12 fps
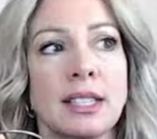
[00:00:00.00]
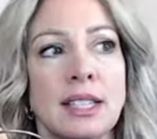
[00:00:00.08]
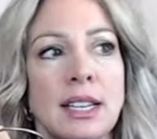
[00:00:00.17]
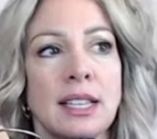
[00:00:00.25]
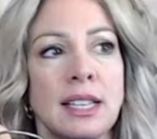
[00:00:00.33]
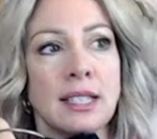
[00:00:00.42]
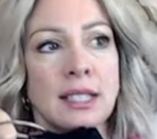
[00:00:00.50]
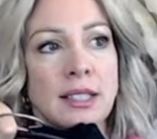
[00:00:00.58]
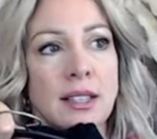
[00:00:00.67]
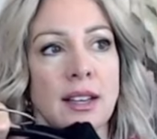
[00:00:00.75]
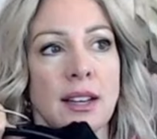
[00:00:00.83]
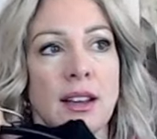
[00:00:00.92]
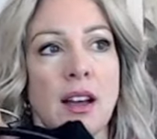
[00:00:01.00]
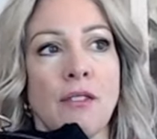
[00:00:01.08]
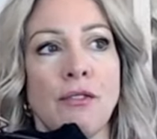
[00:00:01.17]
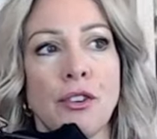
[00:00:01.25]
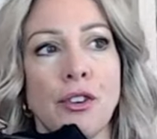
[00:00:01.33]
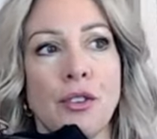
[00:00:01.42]
because it is gonna
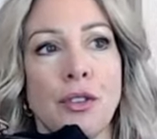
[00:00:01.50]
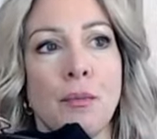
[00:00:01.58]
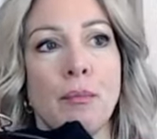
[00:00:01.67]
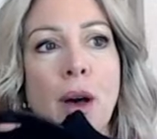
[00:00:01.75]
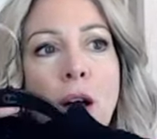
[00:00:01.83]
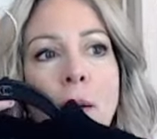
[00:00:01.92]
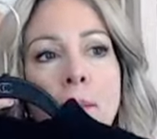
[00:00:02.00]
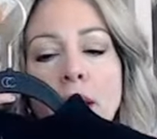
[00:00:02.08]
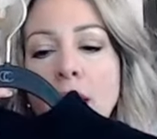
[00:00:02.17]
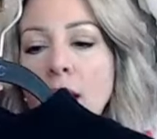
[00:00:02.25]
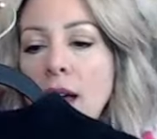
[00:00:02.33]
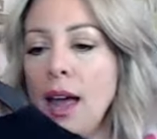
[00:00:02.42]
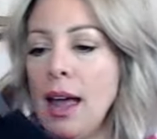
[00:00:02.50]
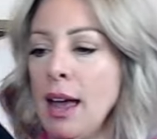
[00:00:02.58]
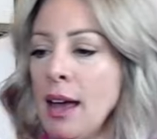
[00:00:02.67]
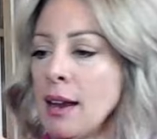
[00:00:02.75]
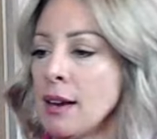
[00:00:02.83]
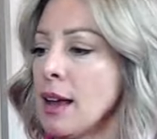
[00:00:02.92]
cover the bum.
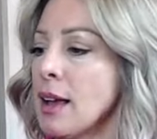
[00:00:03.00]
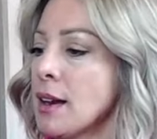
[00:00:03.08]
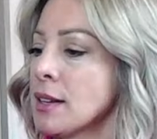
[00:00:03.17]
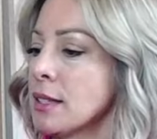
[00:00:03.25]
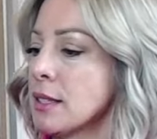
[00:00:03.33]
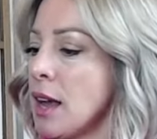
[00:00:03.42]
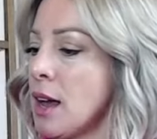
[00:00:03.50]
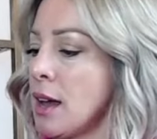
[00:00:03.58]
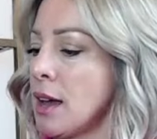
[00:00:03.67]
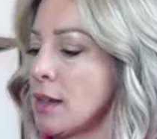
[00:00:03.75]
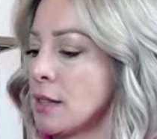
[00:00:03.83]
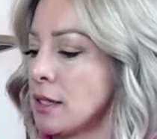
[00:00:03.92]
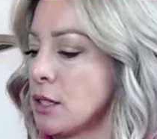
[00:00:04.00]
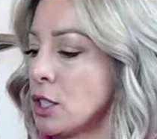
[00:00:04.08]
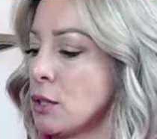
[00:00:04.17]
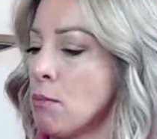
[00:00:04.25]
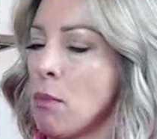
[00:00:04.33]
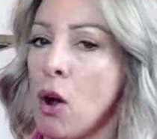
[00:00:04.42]
And I got a size
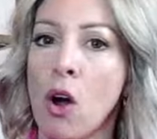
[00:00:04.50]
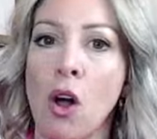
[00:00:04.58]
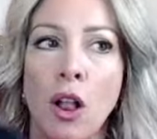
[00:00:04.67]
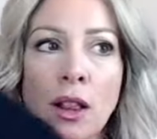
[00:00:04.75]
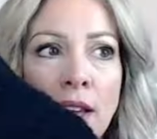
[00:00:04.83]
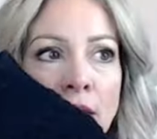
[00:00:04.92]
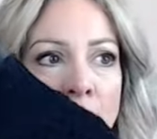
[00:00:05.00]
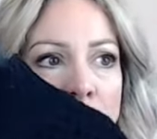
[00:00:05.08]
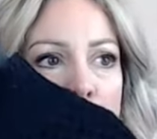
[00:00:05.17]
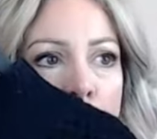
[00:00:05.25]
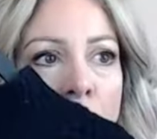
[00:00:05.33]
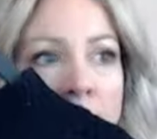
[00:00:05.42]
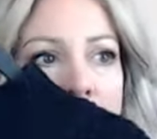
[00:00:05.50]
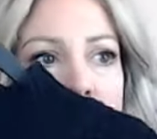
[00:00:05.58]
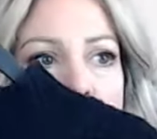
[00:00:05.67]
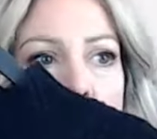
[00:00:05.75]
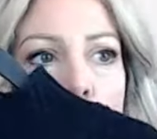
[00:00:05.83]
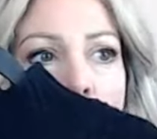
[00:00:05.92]
small in this one
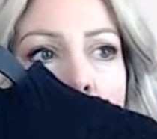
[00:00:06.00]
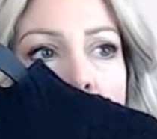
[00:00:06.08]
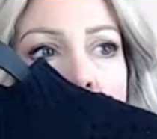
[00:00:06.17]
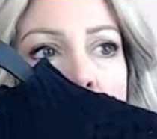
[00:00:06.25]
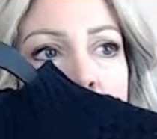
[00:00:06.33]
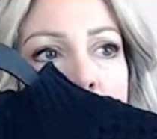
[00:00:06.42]
as well.